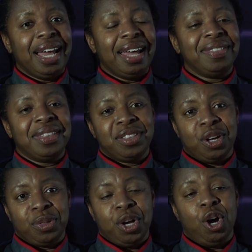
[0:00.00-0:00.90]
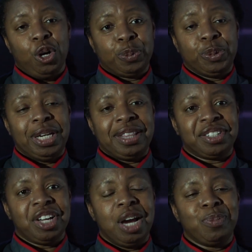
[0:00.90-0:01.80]
And the, the Heart Hospital at the
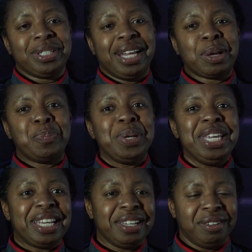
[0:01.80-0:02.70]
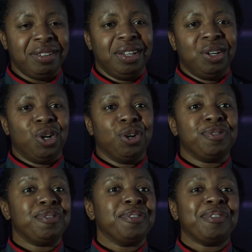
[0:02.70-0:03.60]
time was like a beacon
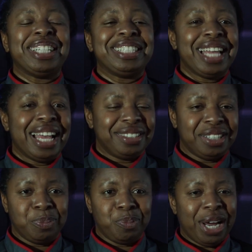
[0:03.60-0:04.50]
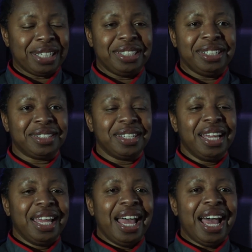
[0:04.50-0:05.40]
of fantastic practice.
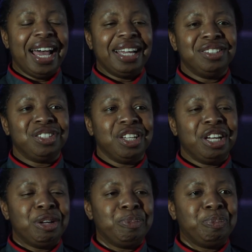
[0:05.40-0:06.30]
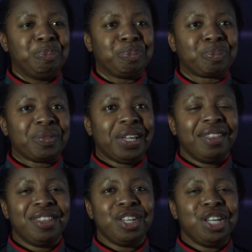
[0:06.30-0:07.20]
And um,
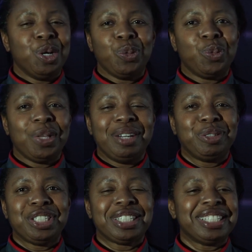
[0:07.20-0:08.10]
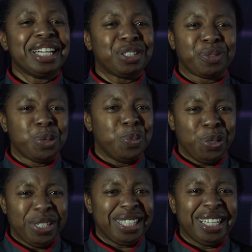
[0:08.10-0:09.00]
you know, it was just a sense of
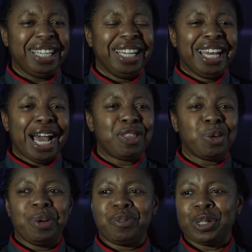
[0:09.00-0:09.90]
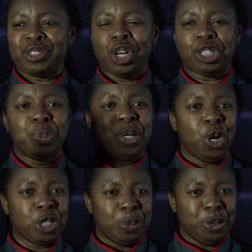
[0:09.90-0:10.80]
community. I think we've got such big
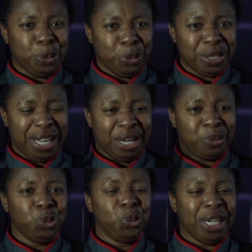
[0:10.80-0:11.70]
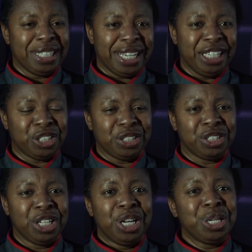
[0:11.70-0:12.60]
hospitals now and
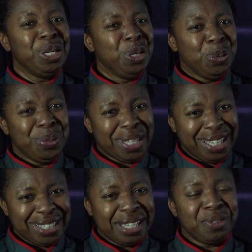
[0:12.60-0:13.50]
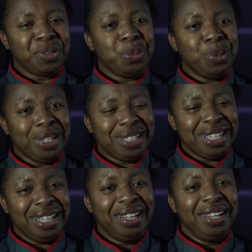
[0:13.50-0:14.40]
organisations, you lose that sense of
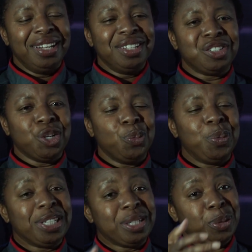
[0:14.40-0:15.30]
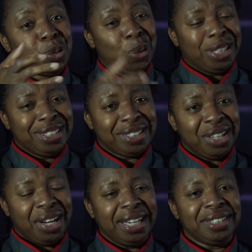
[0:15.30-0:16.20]
community. So, because it was one
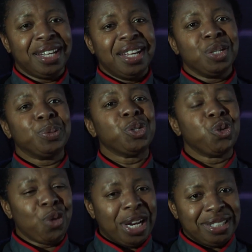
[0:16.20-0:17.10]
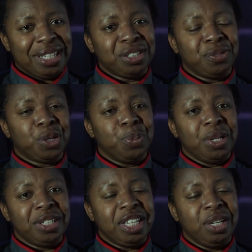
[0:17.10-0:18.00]
site, there was a great sense of
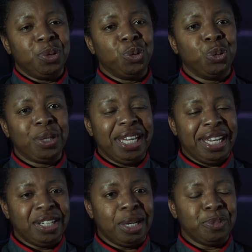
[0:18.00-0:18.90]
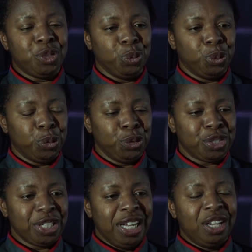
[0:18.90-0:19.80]
community. We are all geared up
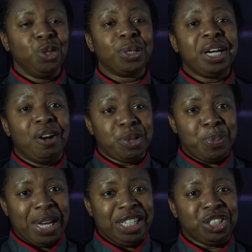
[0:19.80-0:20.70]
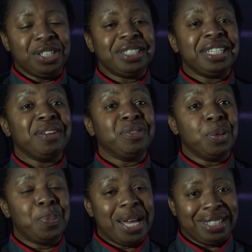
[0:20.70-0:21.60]
towards looking after patients and giving
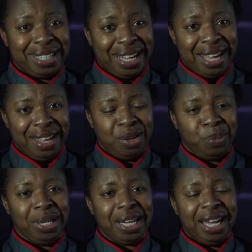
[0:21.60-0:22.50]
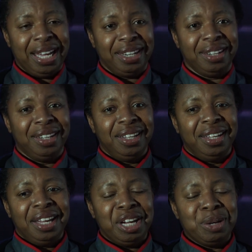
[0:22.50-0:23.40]
the best care that we can.
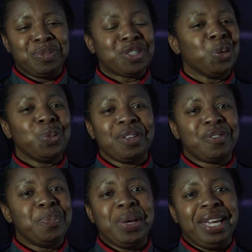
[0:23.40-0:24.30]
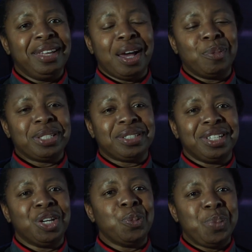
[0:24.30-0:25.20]
Um, so for me, that was,
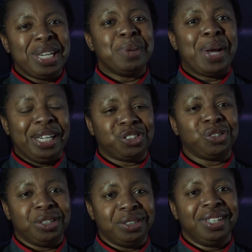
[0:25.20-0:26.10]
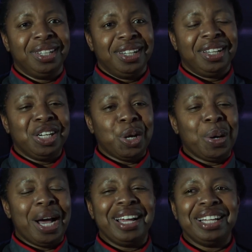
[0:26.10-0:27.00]
you know, being a matron, you know,
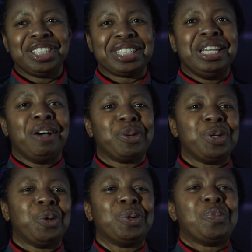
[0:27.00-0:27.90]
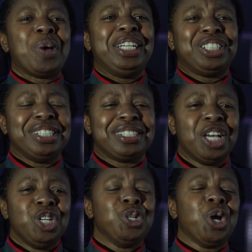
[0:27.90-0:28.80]
I, I, just love it. You know, when the patients,
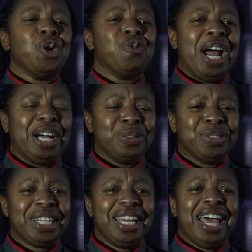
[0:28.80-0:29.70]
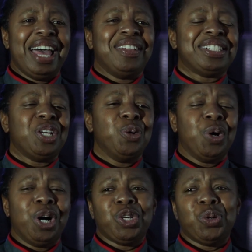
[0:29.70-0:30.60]
you go around and they say, Who
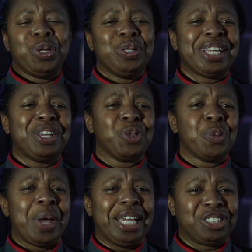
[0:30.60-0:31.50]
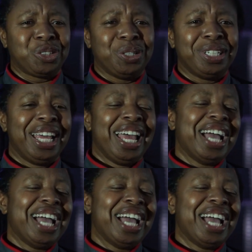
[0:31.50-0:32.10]
are you? And you say, You're the matron.